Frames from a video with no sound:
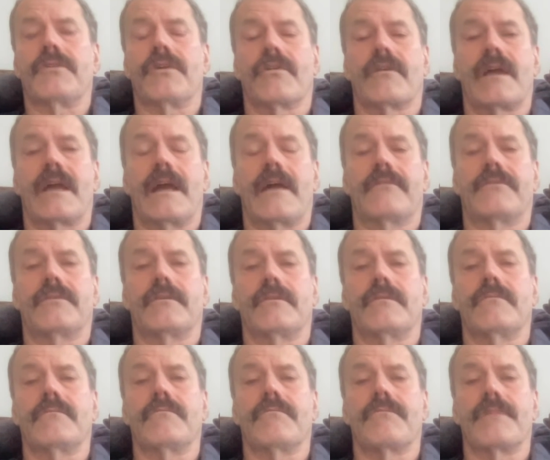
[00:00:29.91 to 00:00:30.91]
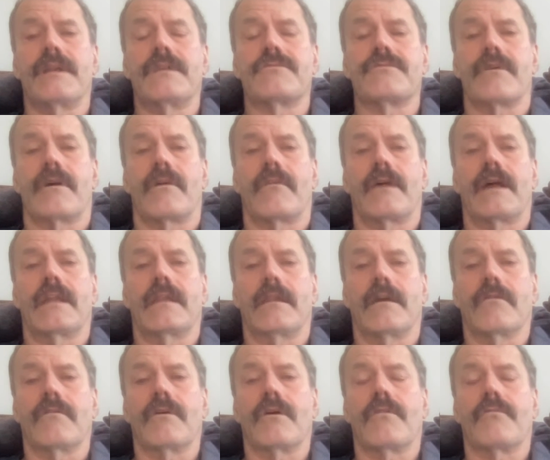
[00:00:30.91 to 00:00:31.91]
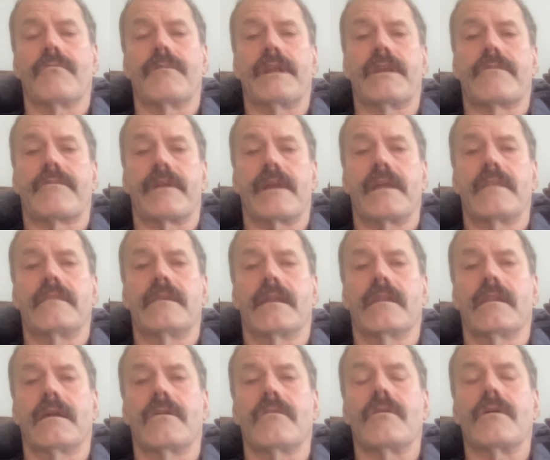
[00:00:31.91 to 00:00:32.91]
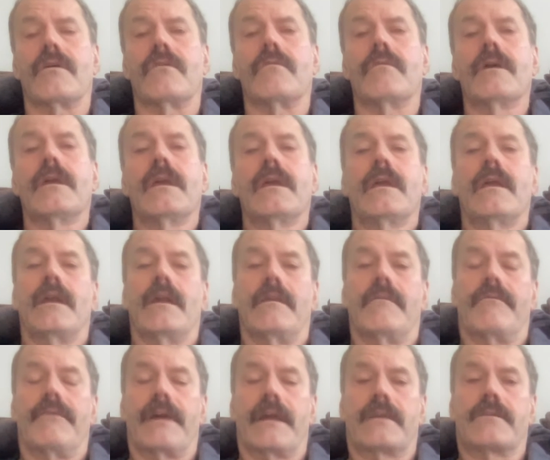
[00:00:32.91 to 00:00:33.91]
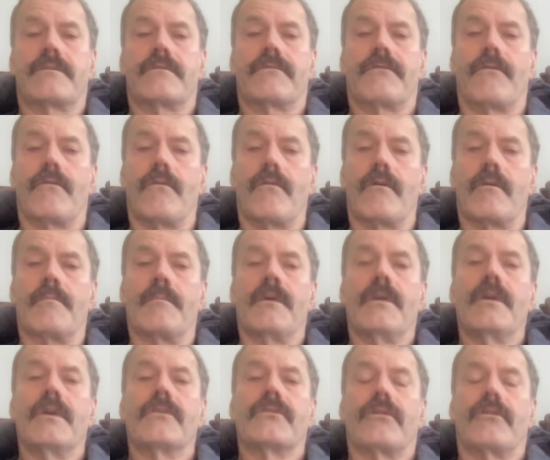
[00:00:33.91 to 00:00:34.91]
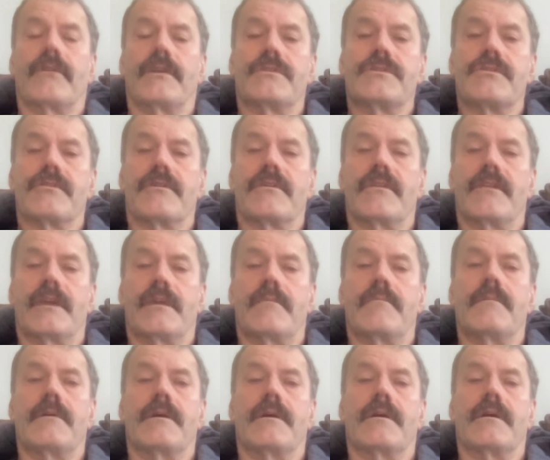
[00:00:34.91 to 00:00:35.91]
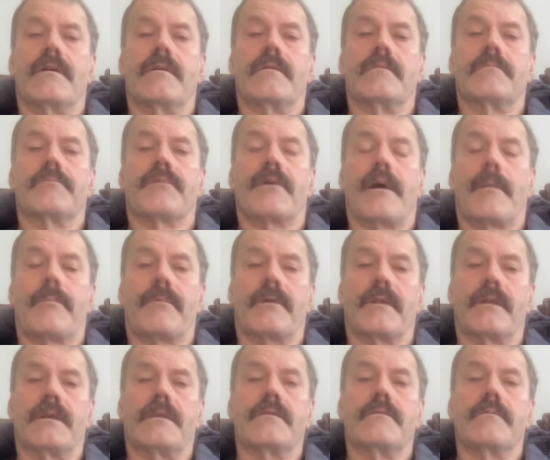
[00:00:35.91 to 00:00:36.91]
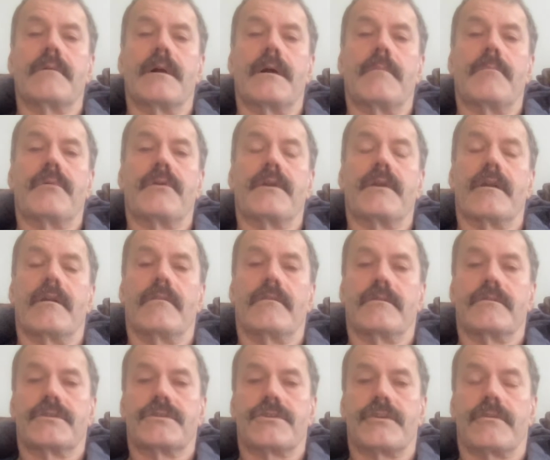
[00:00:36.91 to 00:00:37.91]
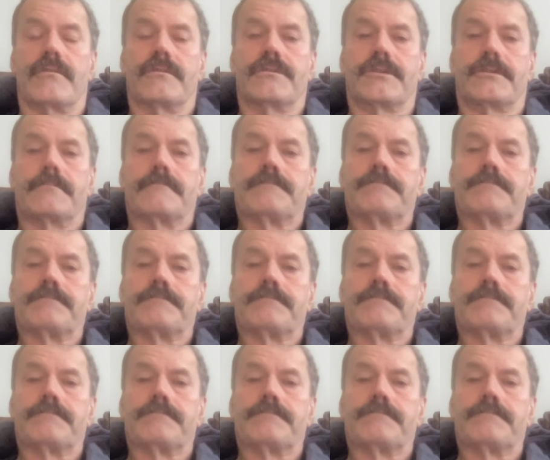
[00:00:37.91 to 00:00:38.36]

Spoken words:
You're going to have to redraw that logo, recreate that logo in vector form so that you can then properly put it on their shirts.